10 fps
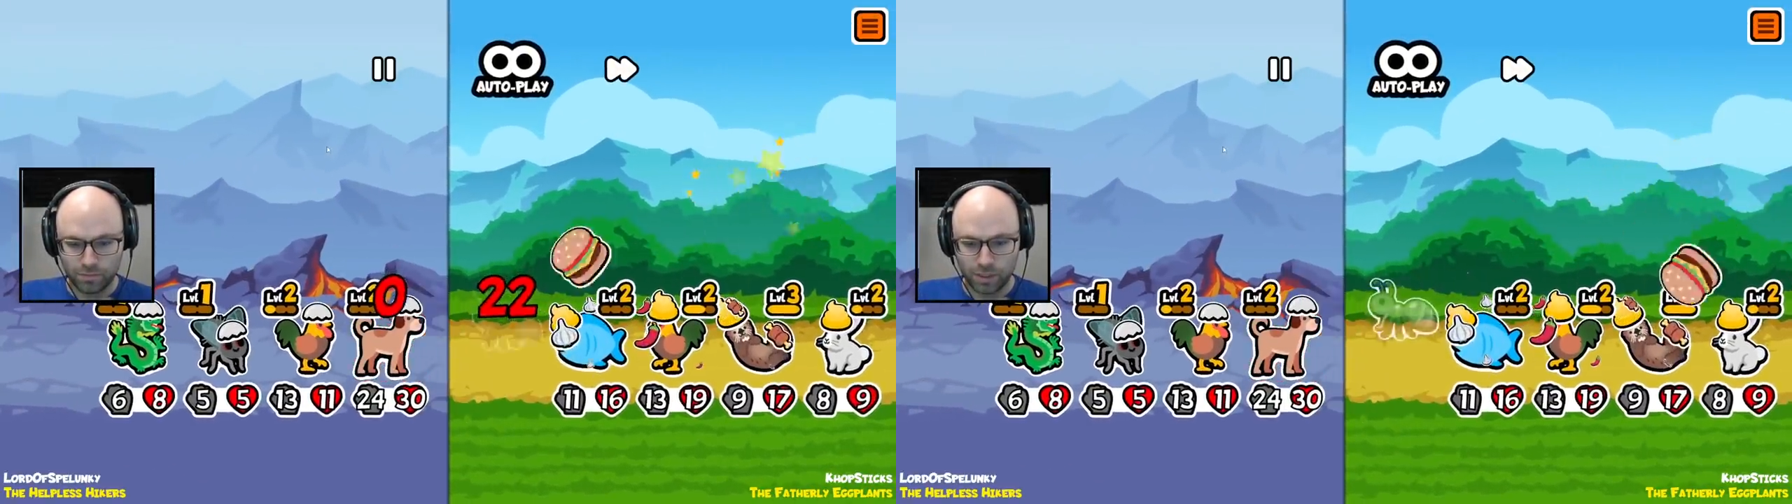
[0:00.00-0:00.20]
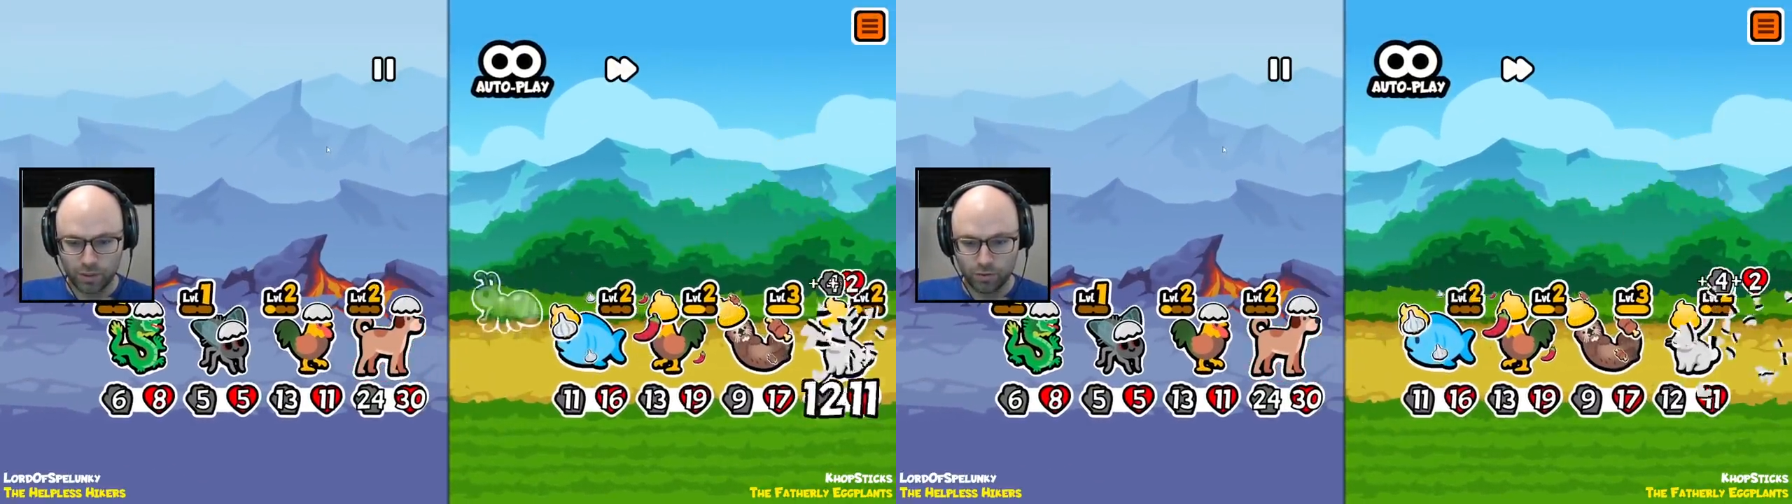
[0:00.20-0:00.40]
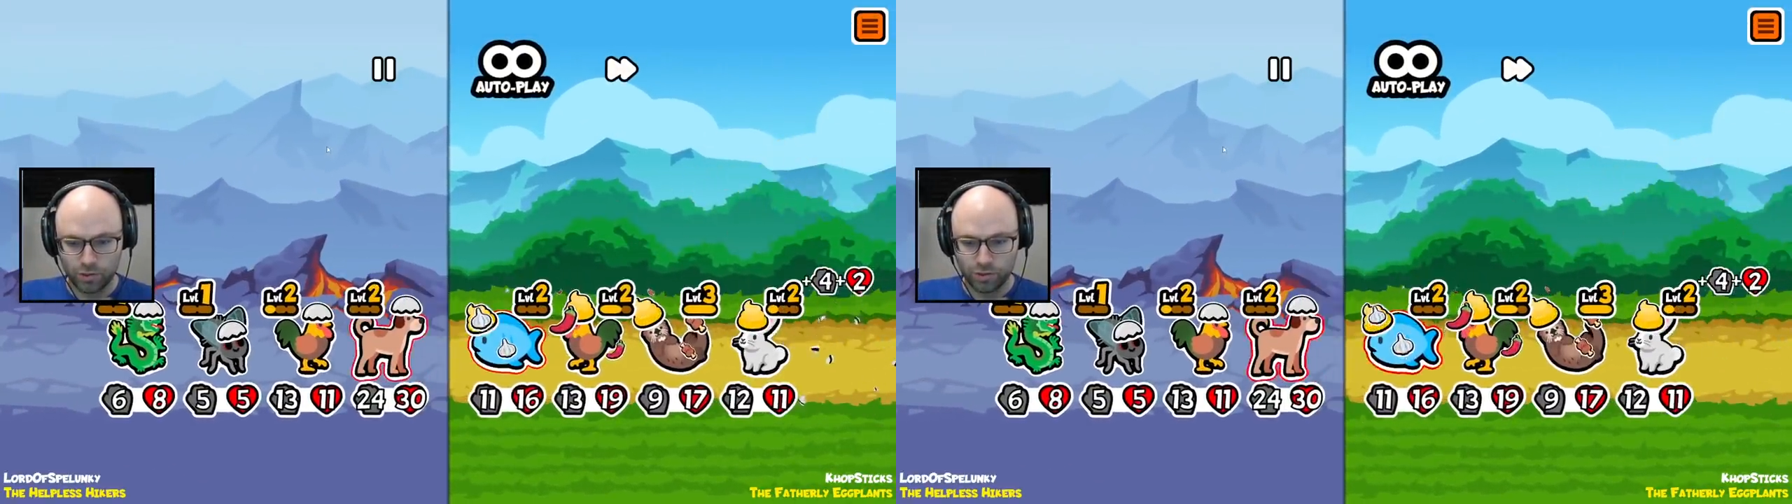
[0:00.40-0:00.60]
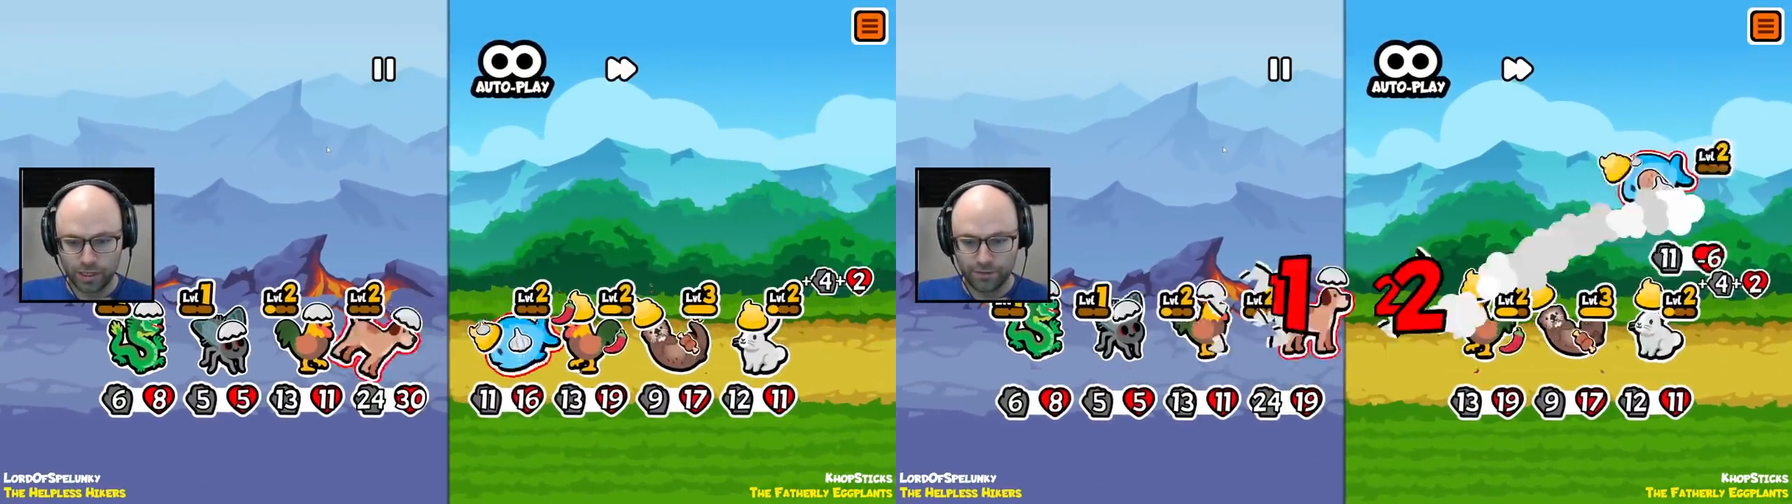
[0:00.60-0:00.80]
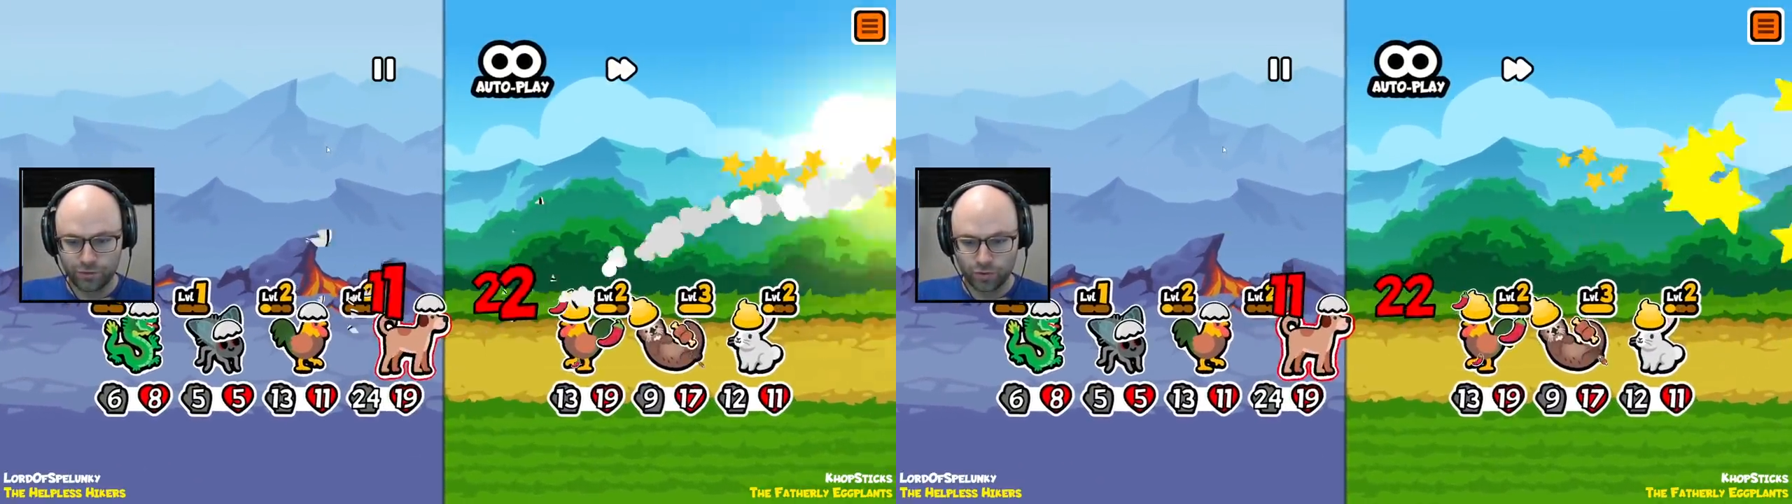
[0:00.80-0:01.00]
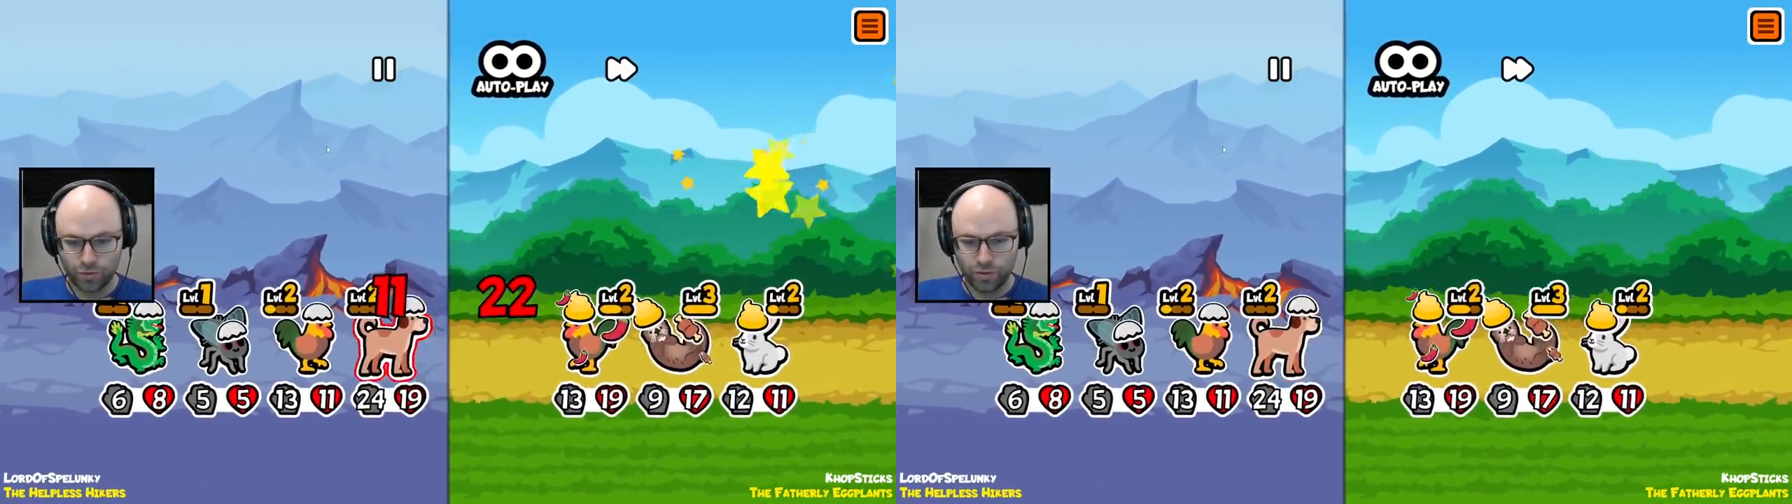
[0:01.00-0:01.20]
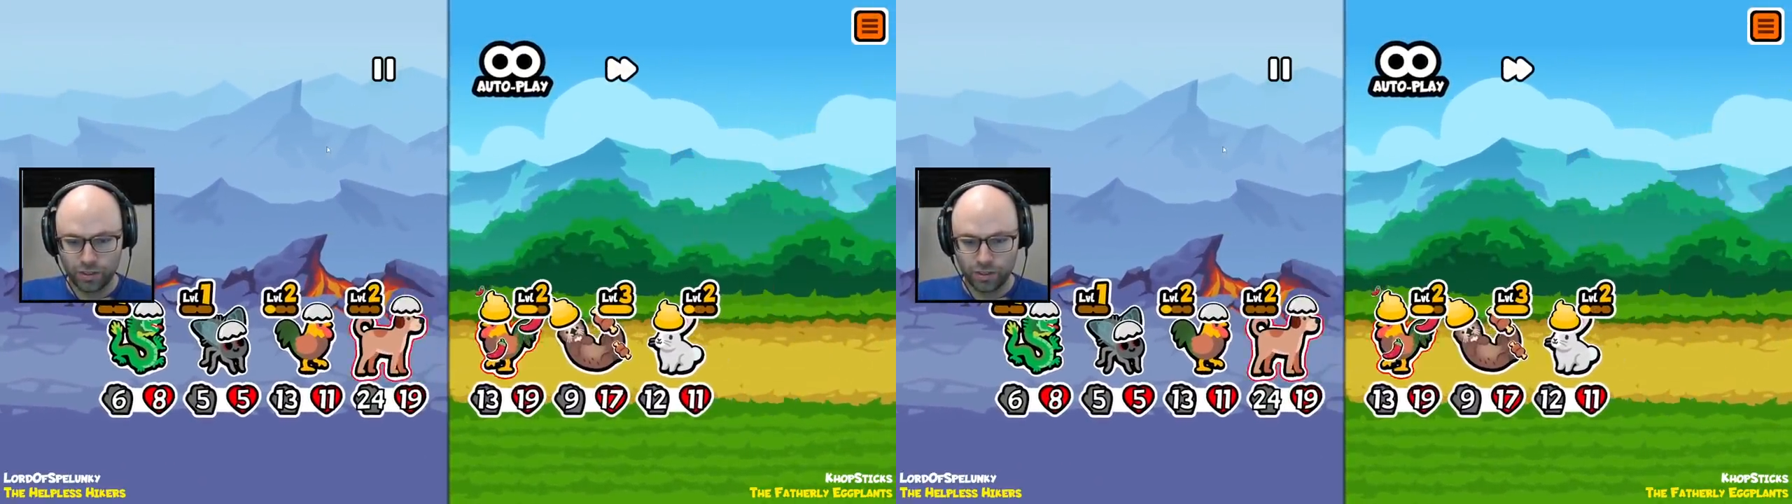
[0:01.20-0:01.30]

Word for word: Huge, if true.